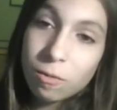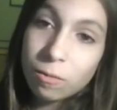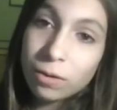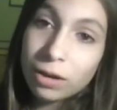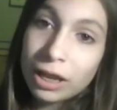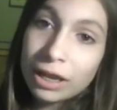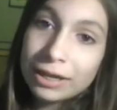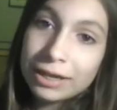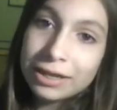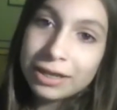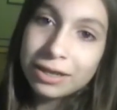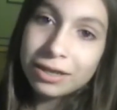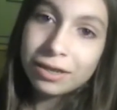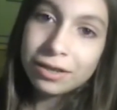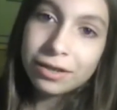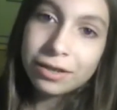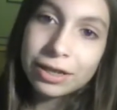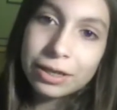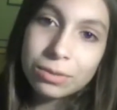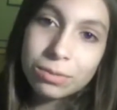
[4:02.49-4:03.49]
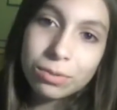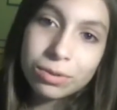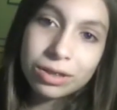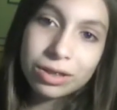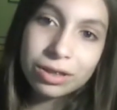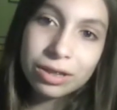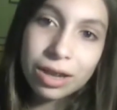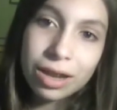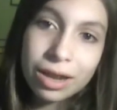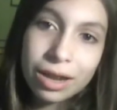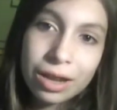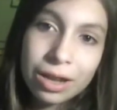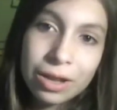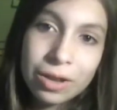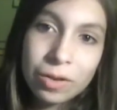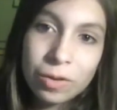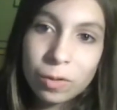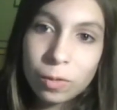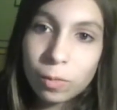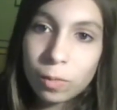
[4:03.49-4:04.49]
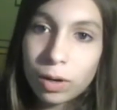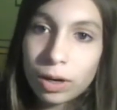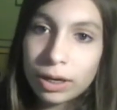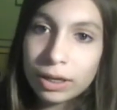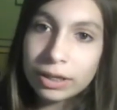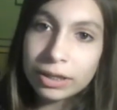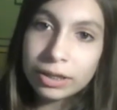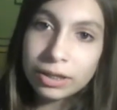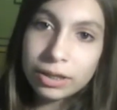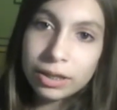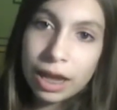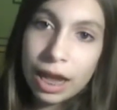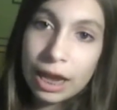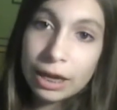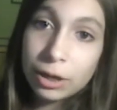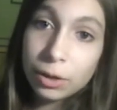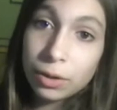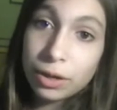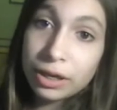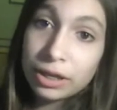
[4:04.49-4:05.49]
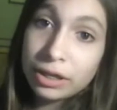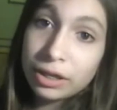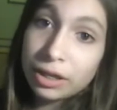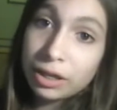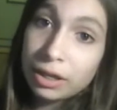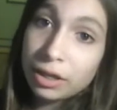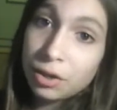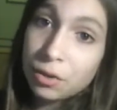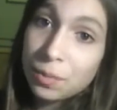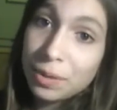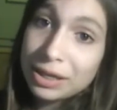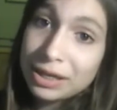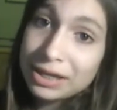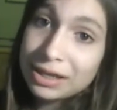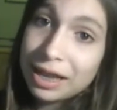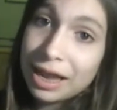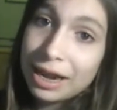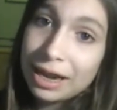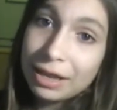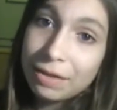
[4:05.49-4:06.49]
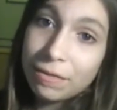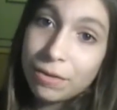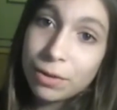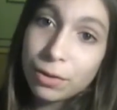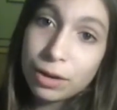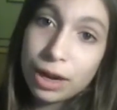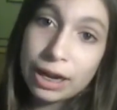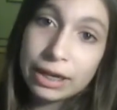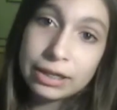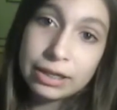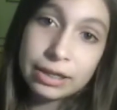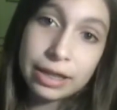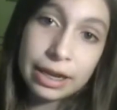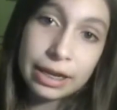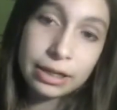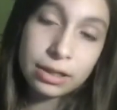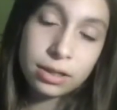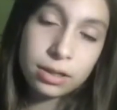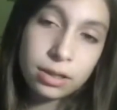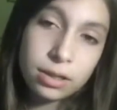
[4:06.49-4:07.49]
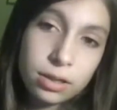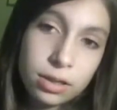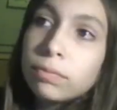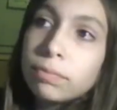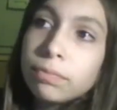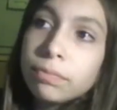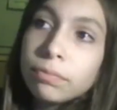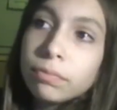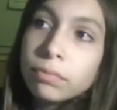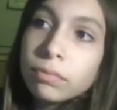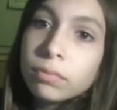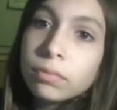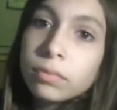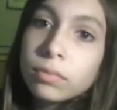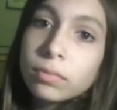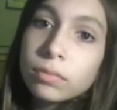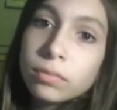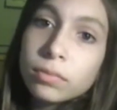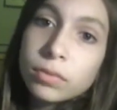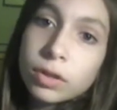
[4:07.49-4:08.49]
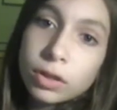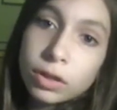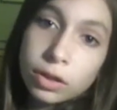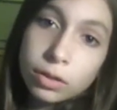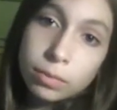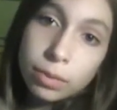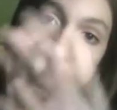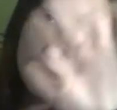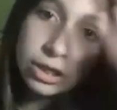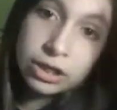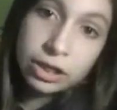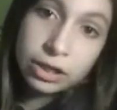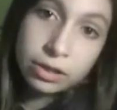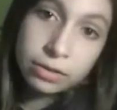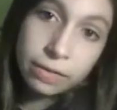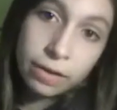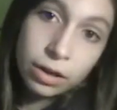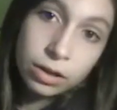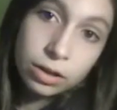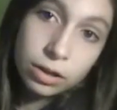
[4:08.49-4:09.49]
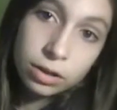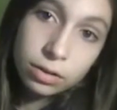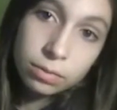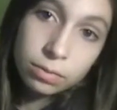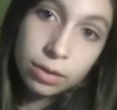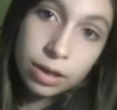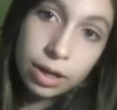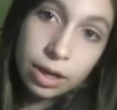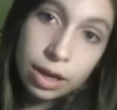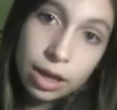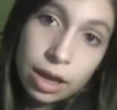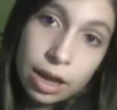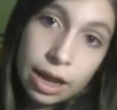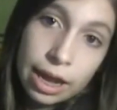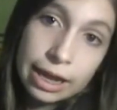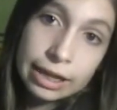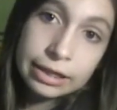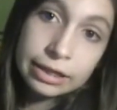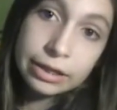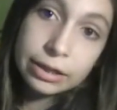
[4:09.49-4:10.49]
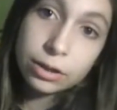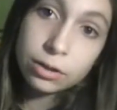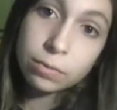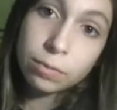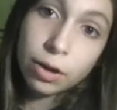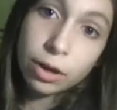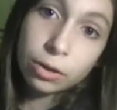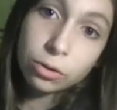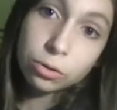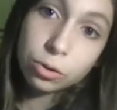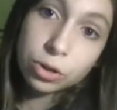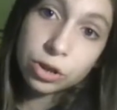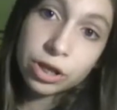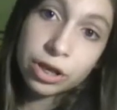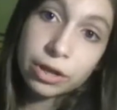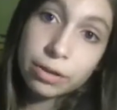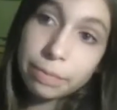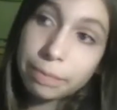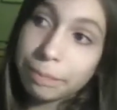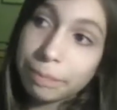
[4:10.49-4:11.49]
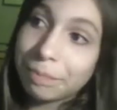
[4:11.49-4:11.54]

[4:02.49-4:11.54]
What I did to decrease the world suck was I donated to the Humane Society of the United States. Goodbye Shades of Awesome and see you tomorrow, Sorsha.